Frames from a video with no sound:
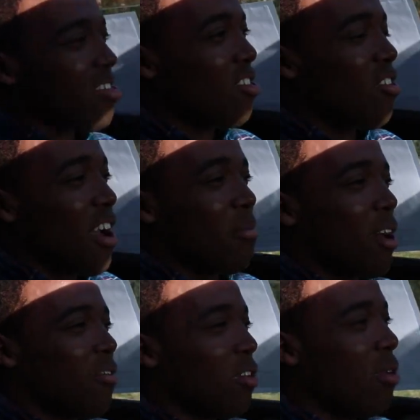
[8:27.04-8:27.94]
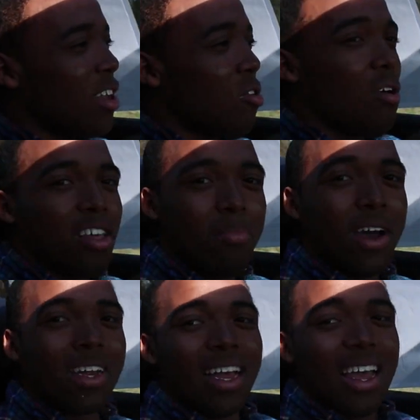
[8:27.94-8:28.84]
can still hear me over the wind noise,
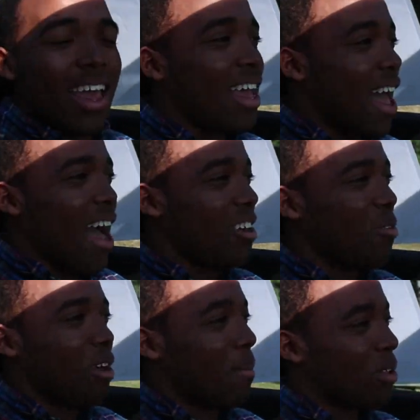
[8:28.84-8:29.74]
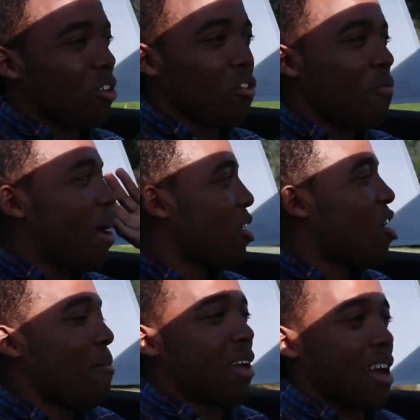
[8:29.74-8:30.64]
but I don't want to put the roof back
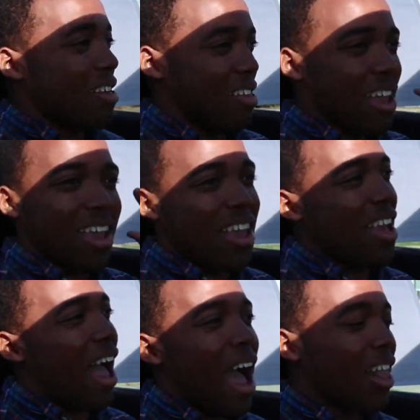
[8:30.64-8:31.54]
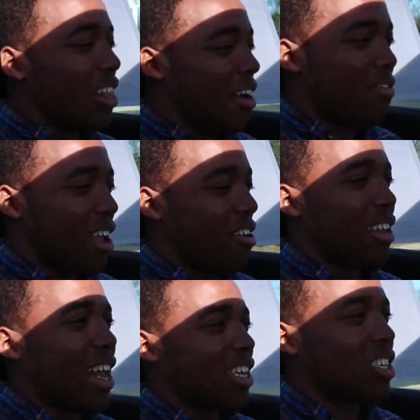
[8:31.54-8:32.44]
on because I love
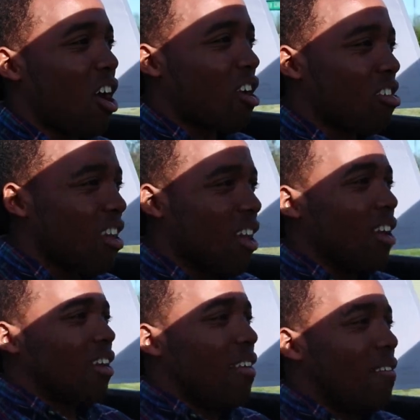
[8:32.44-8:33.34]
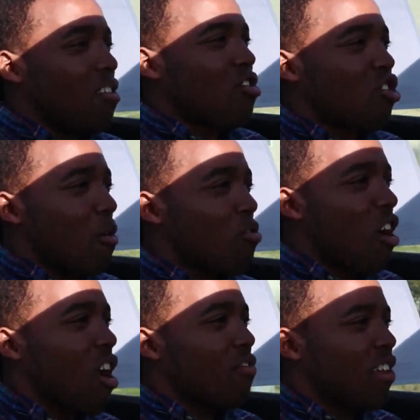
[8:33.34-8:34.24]
hearing that exhaust.
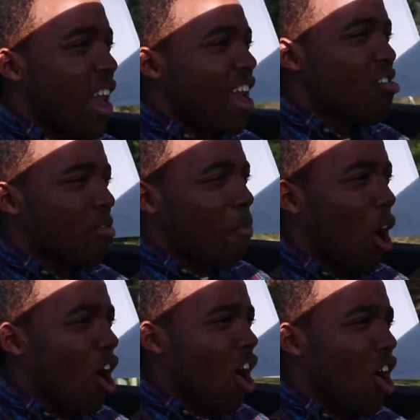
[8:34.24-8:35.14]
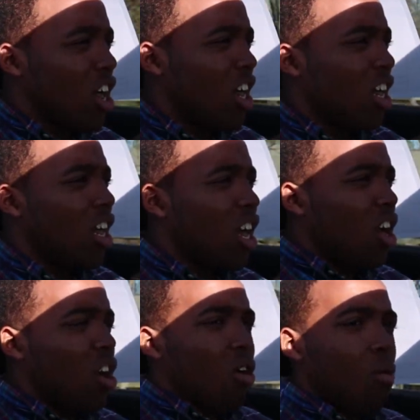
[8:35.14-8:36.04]
Supercharged V8 just purr.
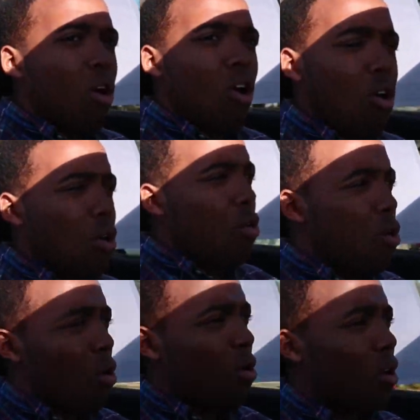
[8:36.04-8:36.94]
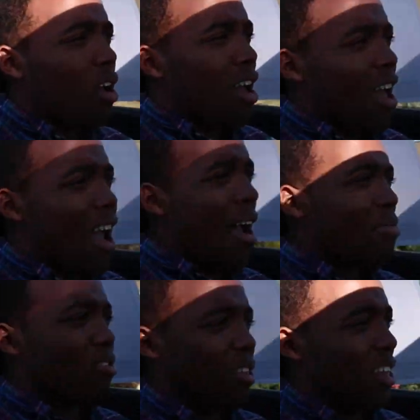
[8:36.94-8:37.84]
Woo!
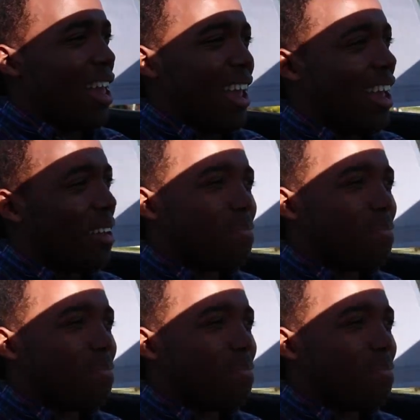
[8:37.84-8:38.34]
Absolutely.